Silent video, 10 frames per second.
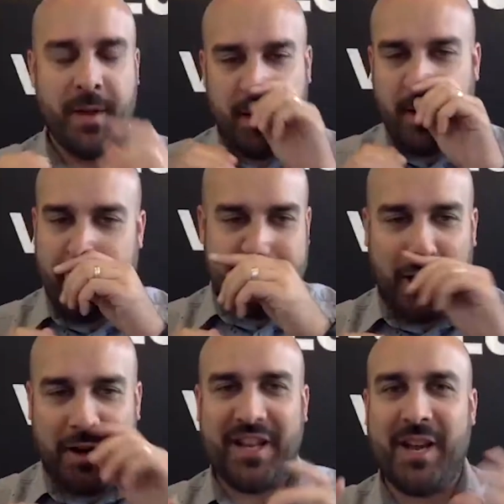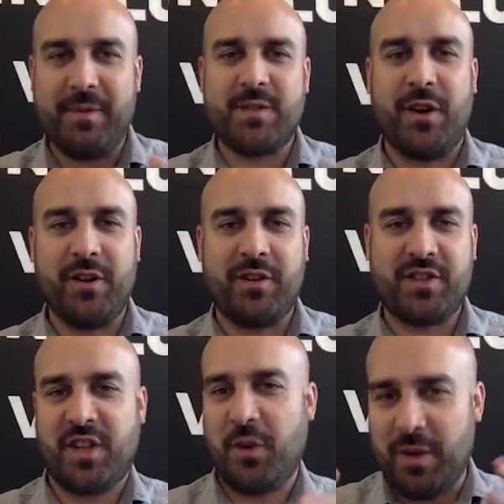let's kind of keep this focused,
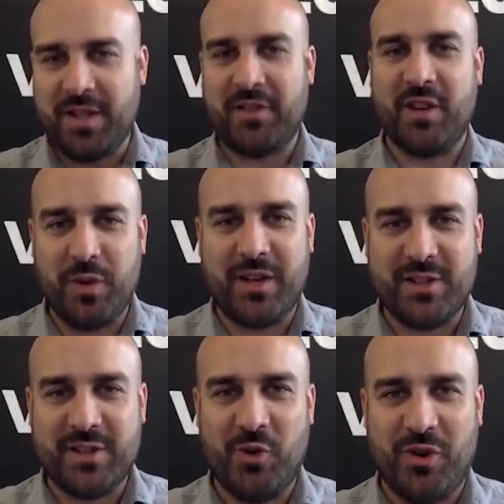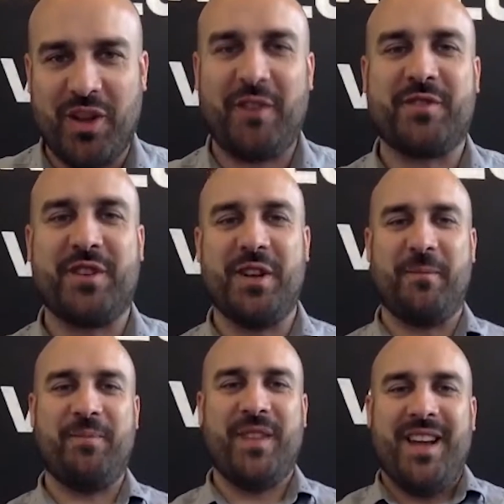because otherwise I think we could talk all
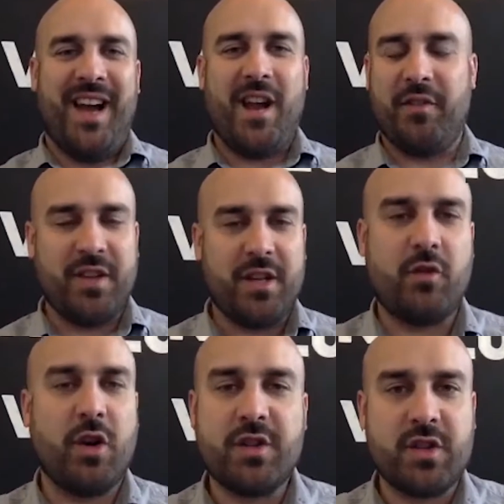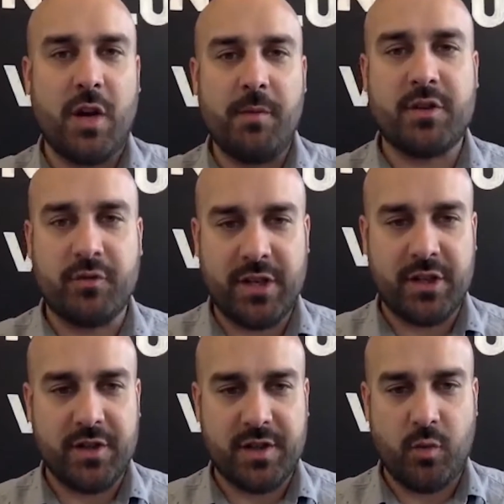afternoon. And I think you've got so much
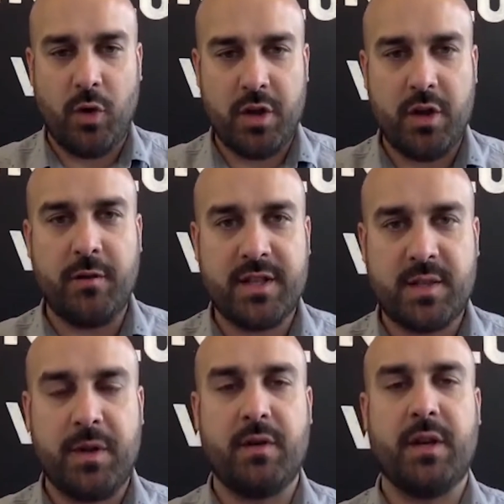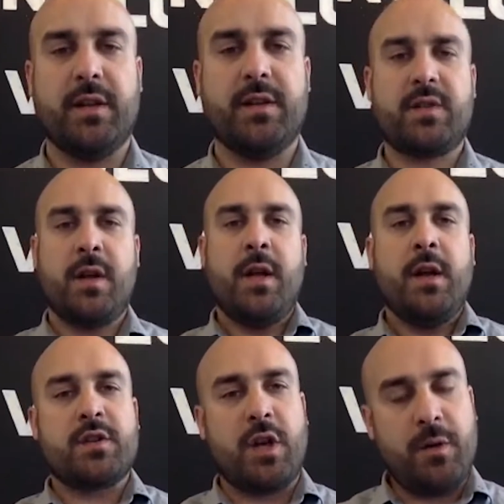richness in what you've experienced.
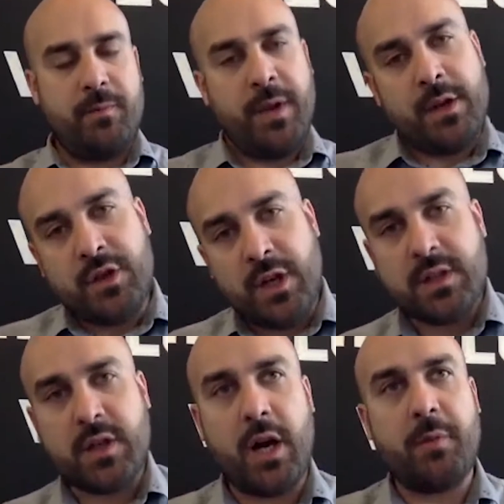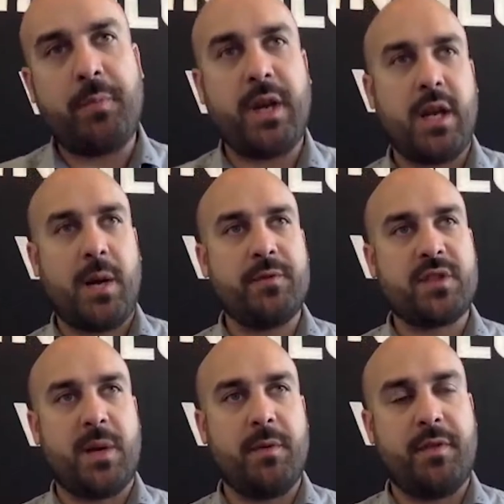So just kind of picking up on
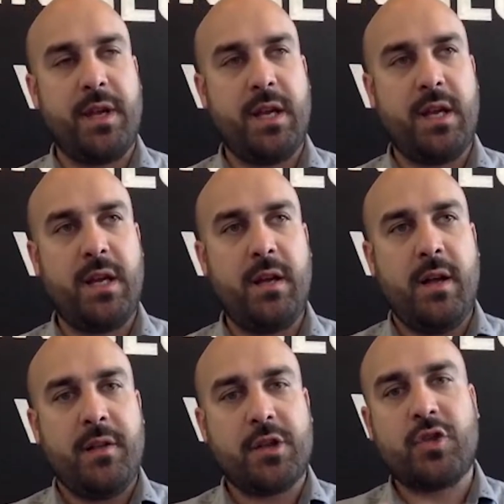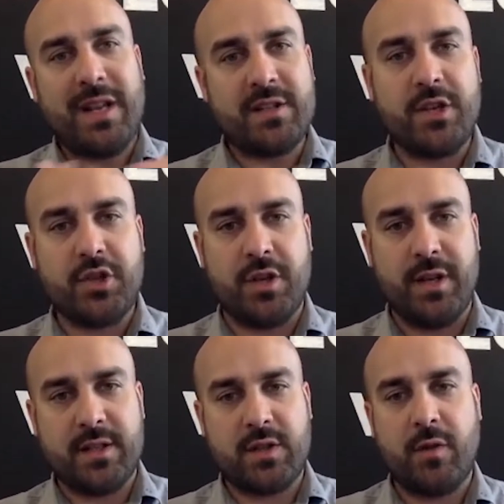some of the transition
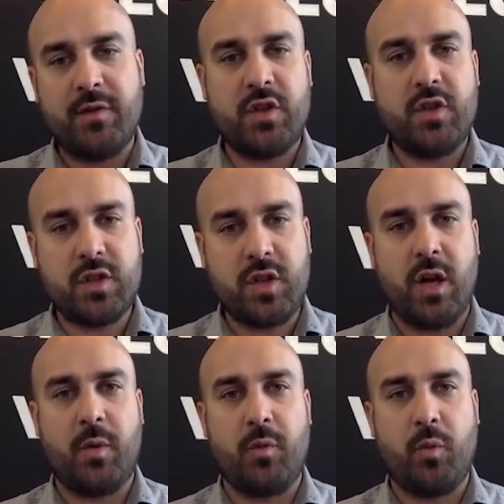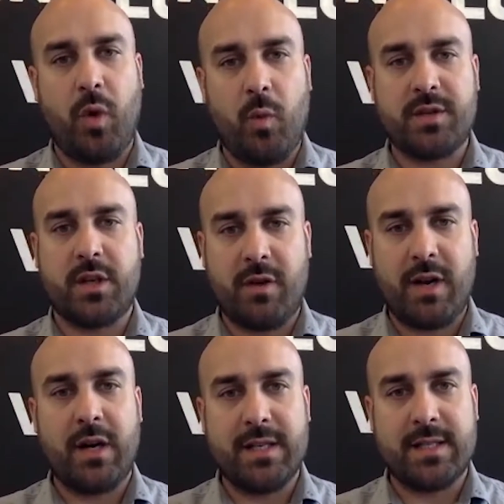then. So obviously you started with what was a great
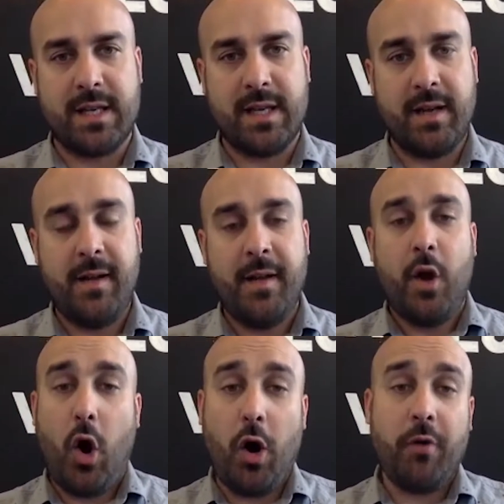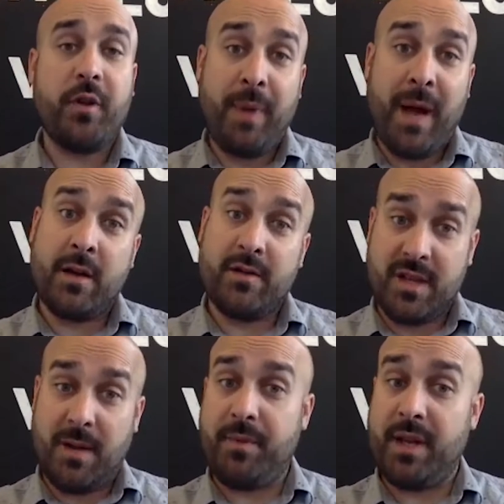idea off the back of
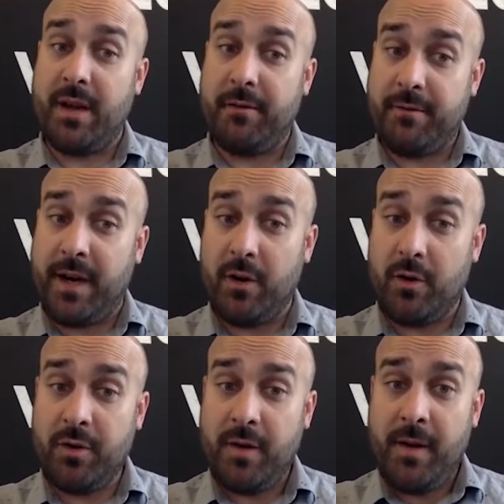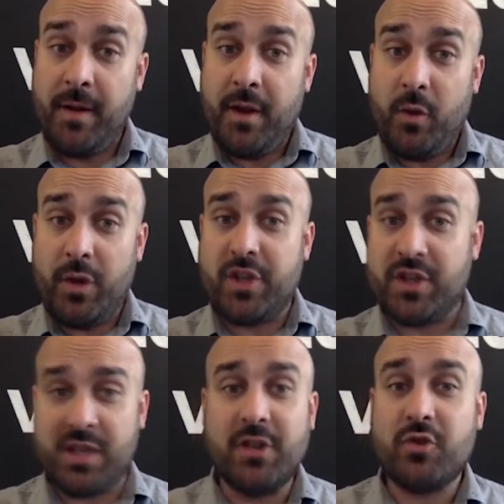something that failed, which is
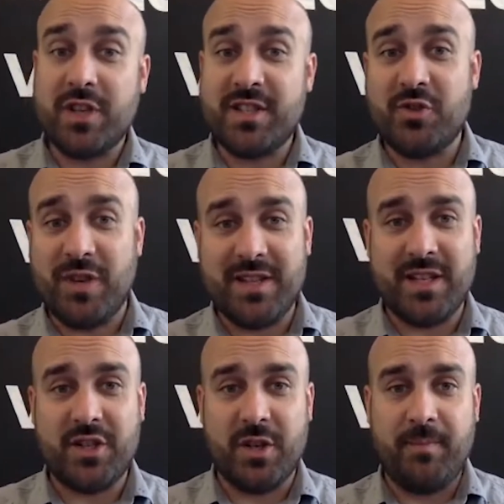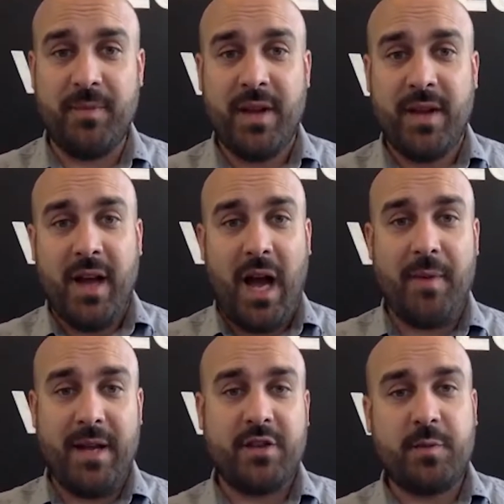an interesting transition. I
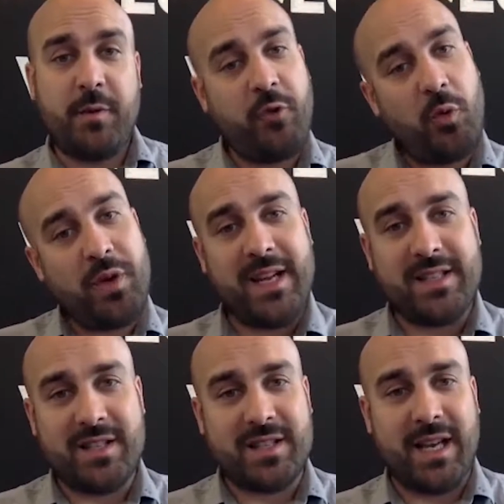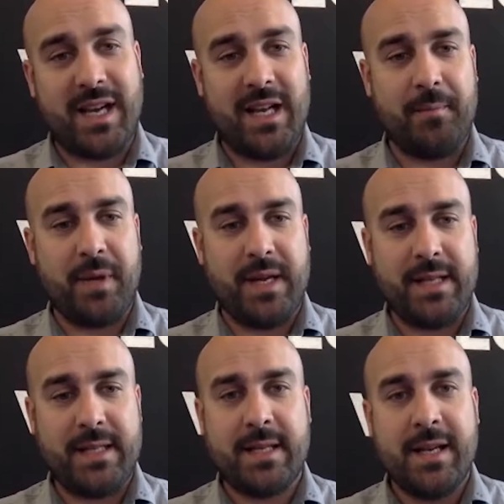mean, before we get to the scaling
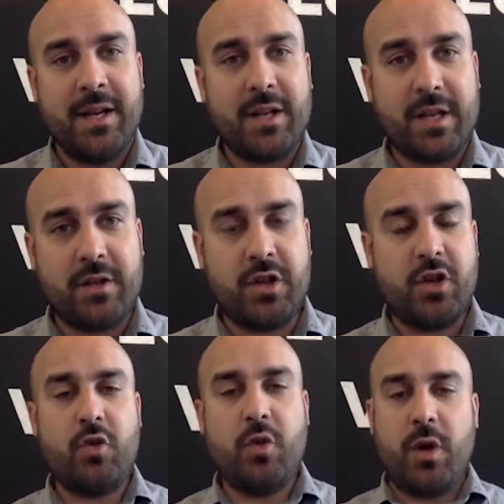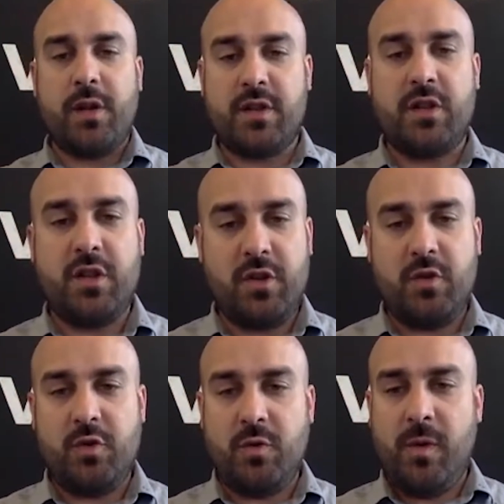piece, Do
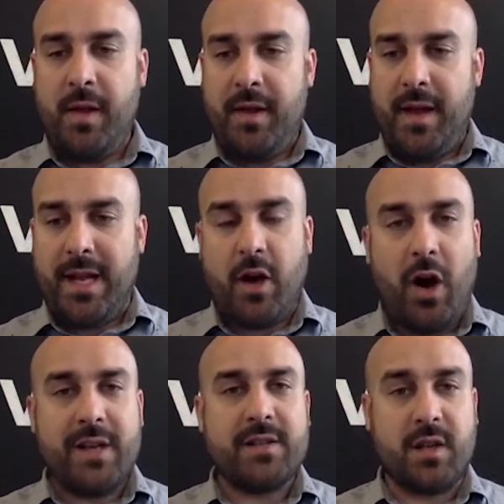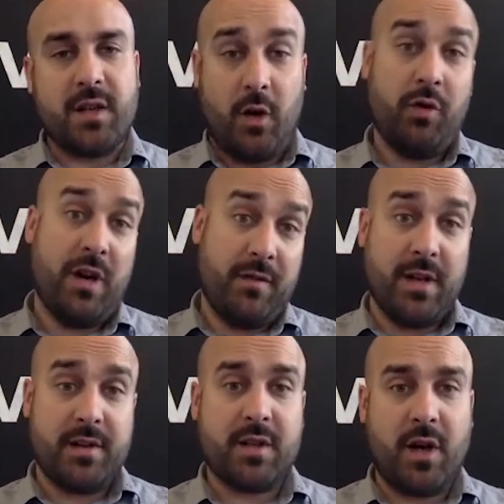you, in hindsight or even
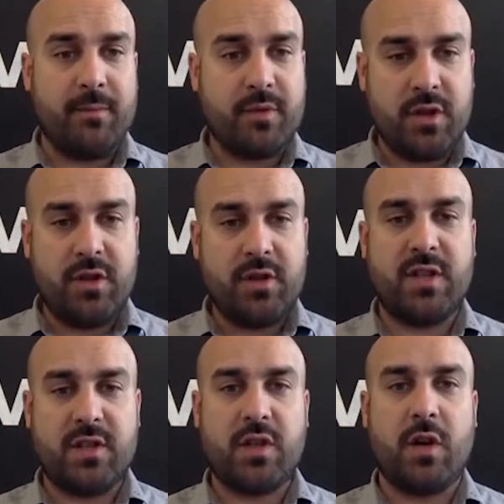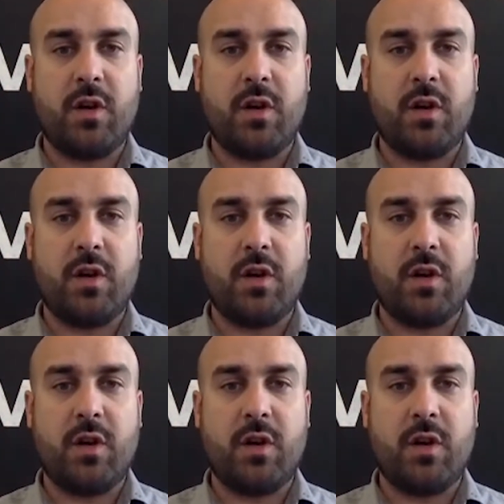at the time, do you see certain